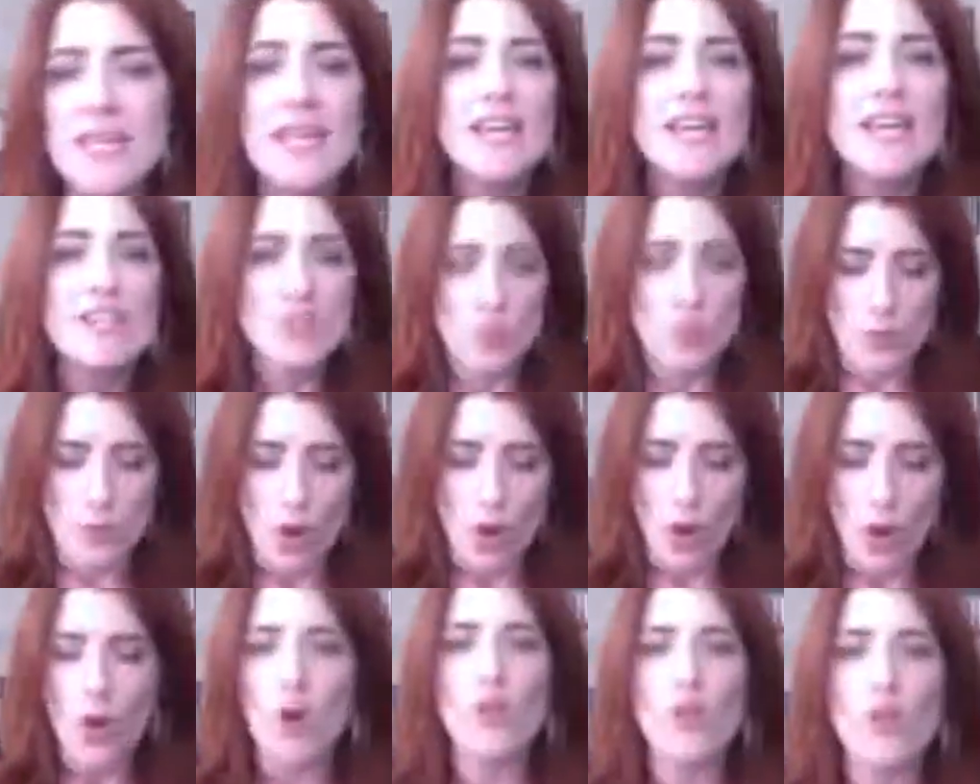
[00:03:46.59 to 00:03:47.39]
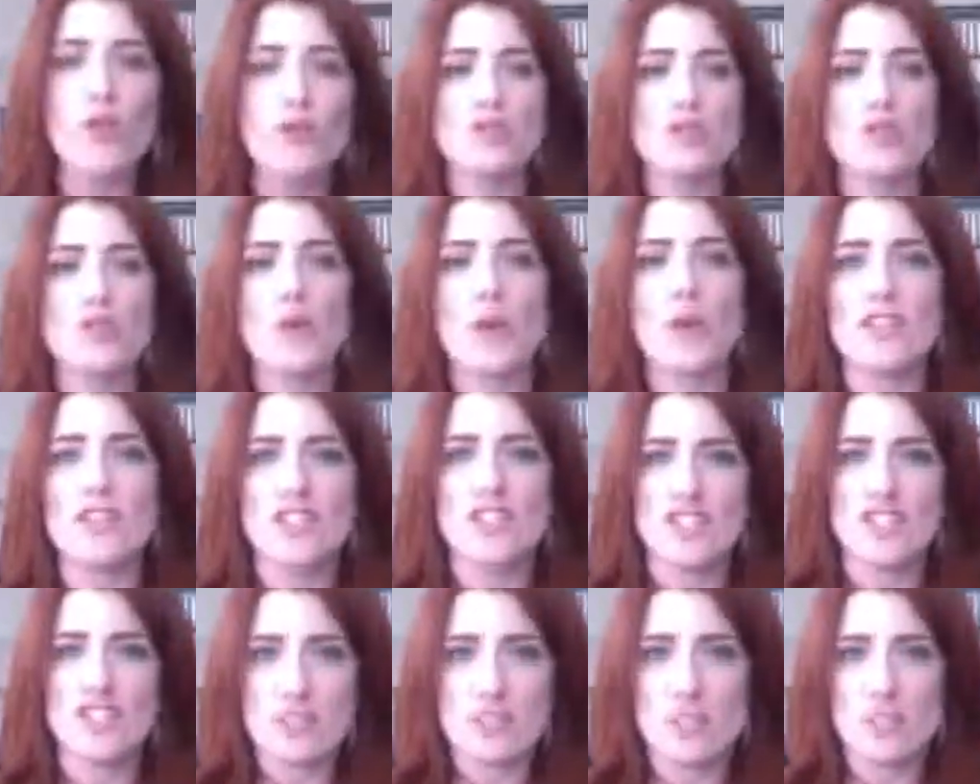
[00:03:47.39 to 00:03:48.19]
So all those
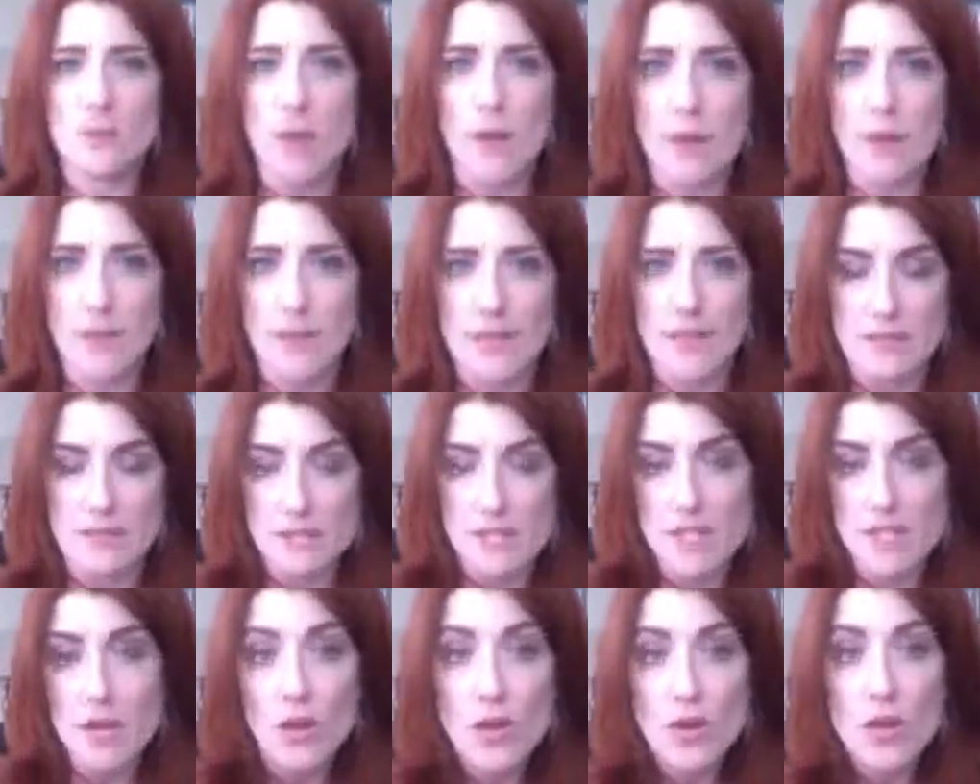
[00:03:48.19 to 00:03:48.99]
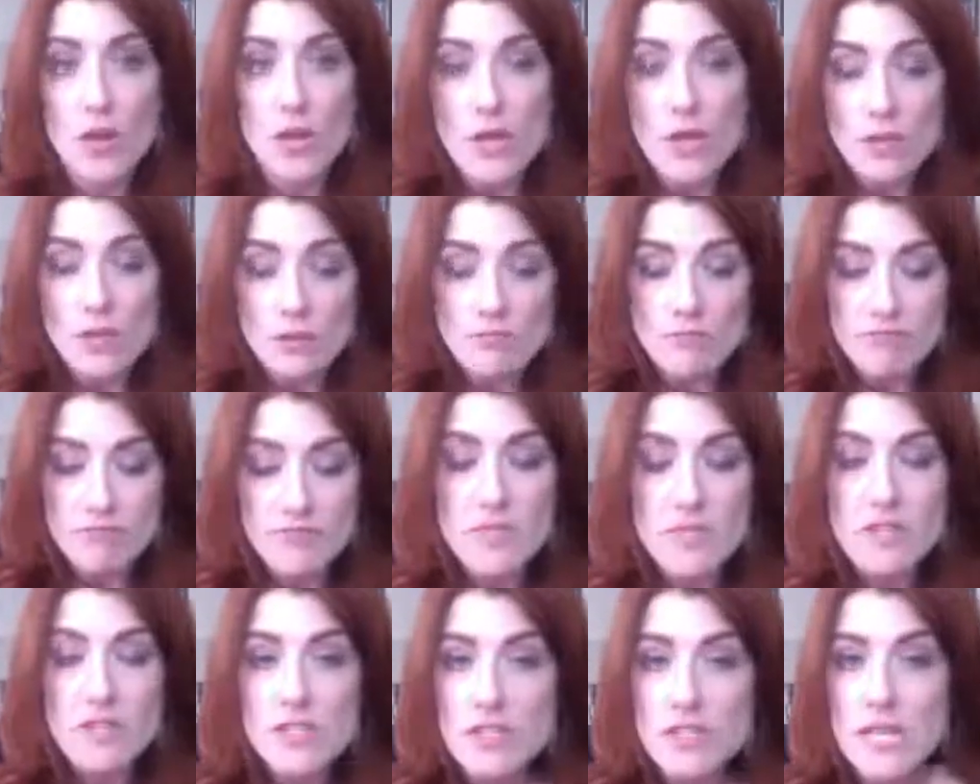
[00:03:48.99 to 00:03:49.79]
questions pop in. So
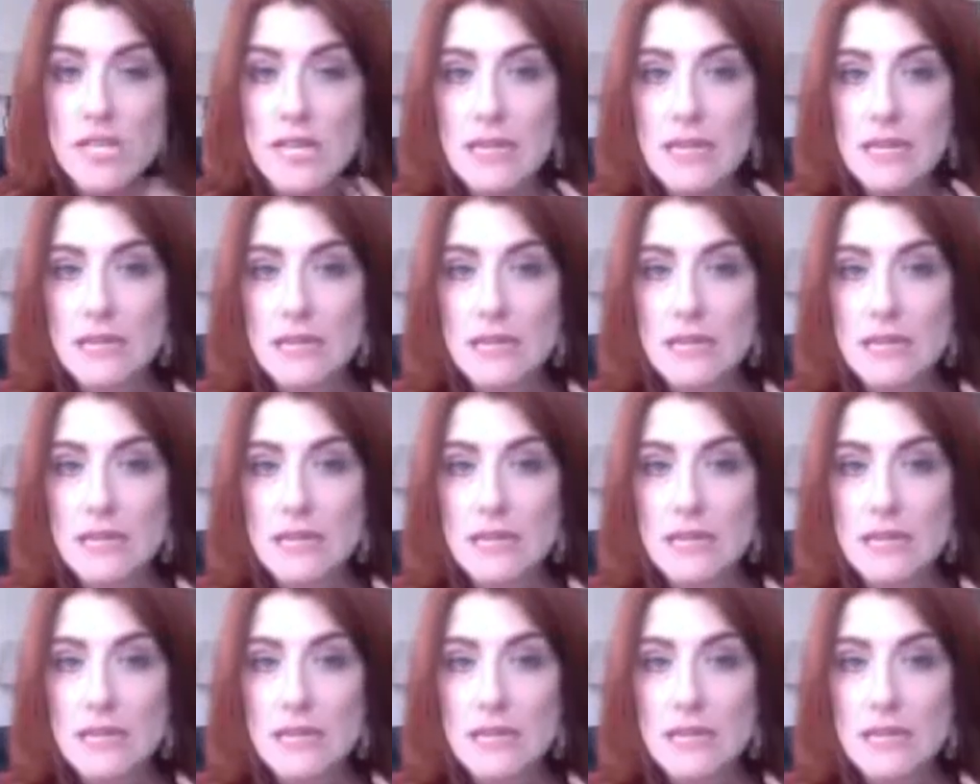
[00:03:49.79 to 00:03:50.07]
there's a